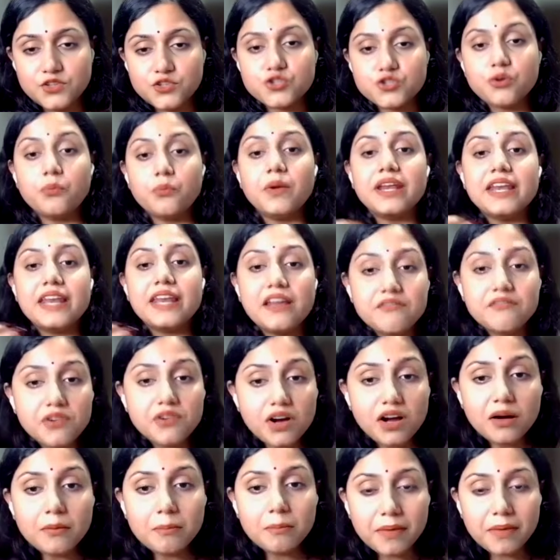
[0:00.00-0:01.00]
So
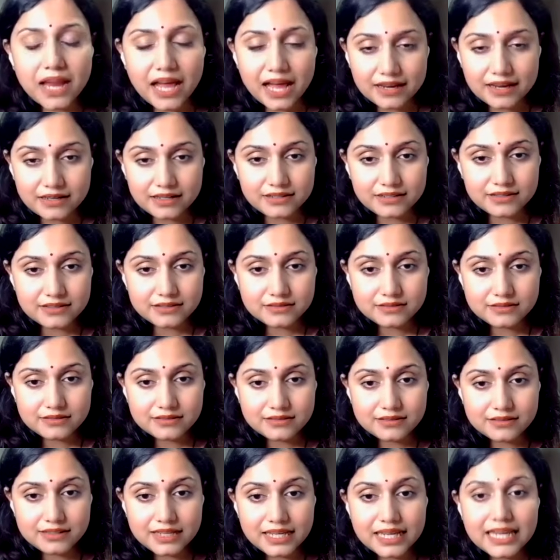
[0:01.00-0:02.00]
whenever a planet
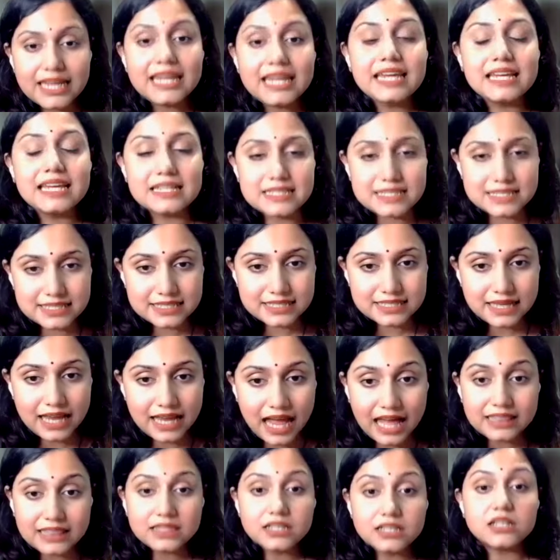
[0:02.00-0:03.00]
is
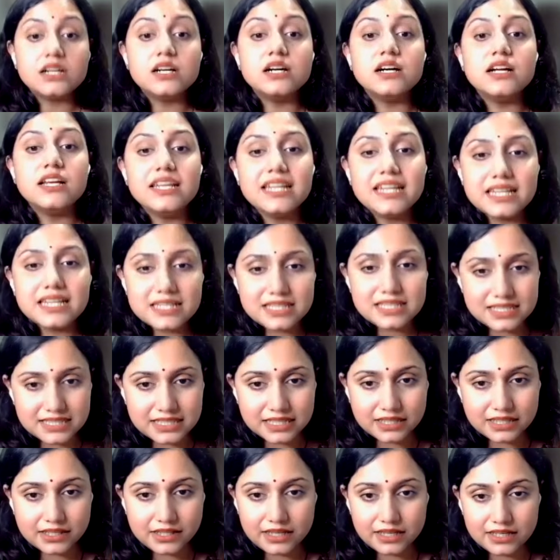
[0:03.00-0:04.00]
at the earliest
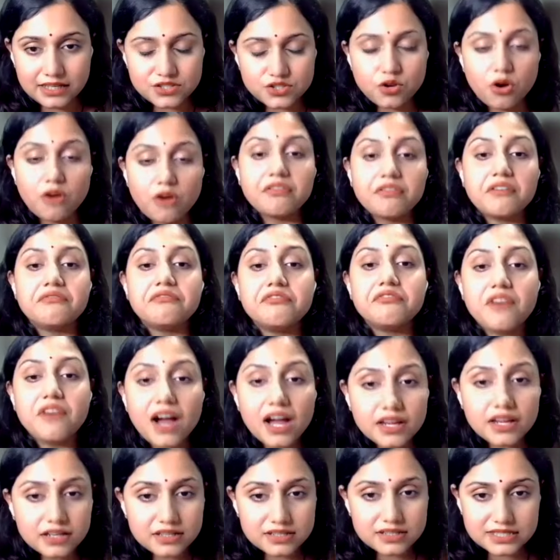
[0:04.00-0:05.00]
degrees of a
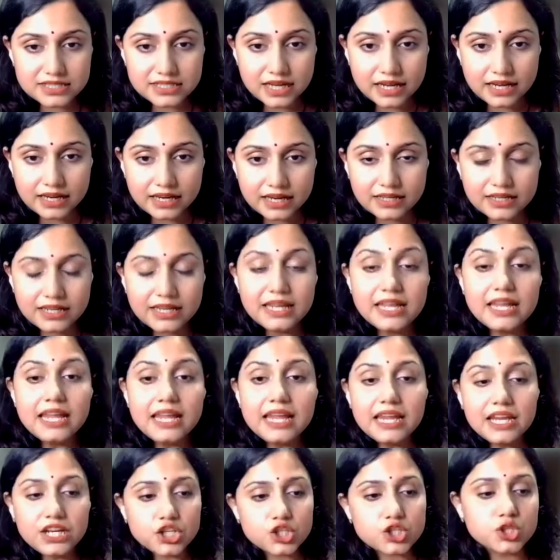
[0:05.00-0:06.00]
fire sign,
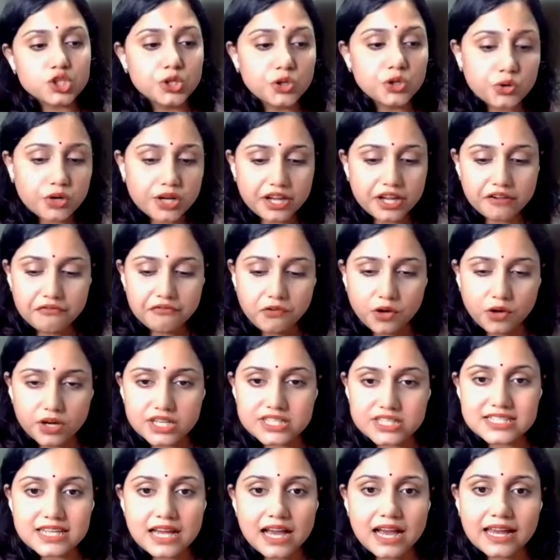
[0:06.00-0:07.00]
it is looking for
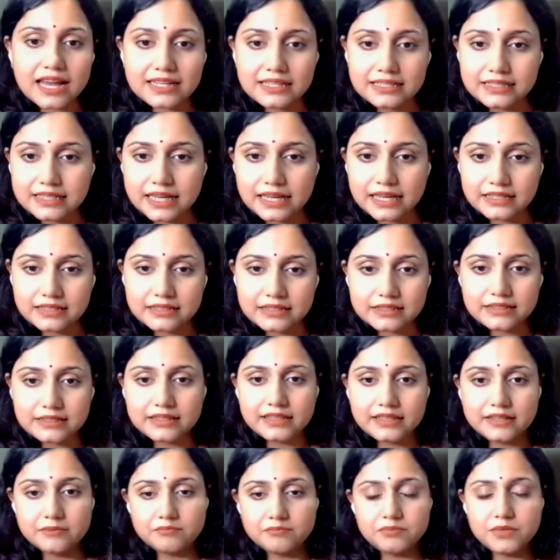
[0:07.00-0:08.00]
its
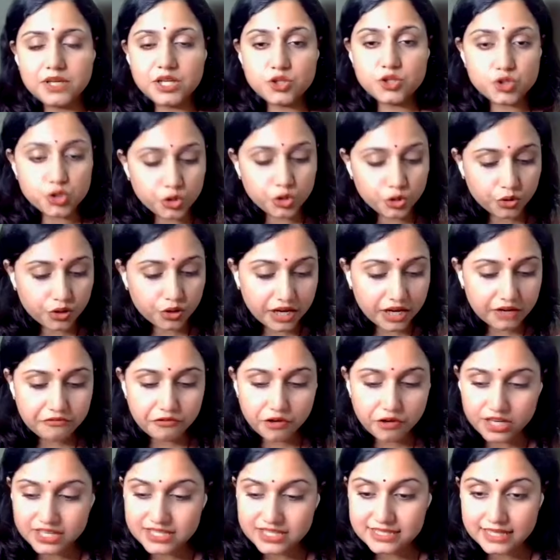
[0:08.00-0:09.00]
identity. It's looking
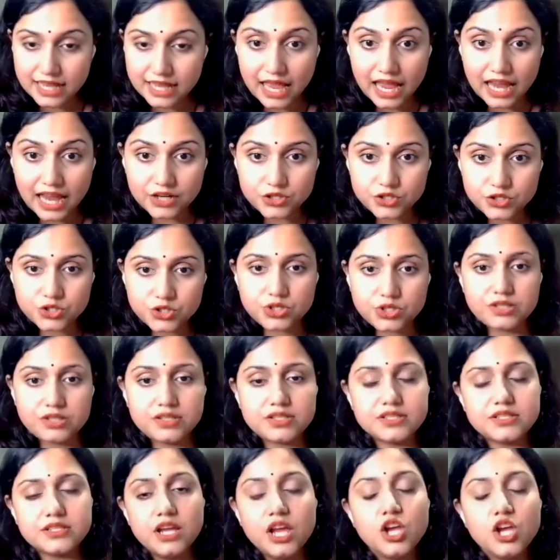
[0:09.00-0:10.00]
for its
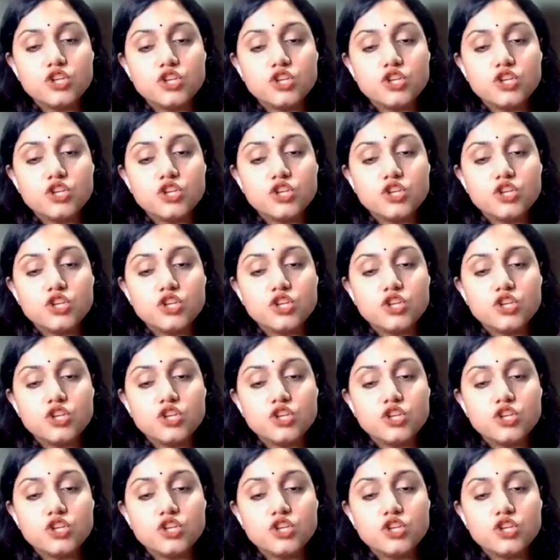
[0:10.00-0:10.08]
actions.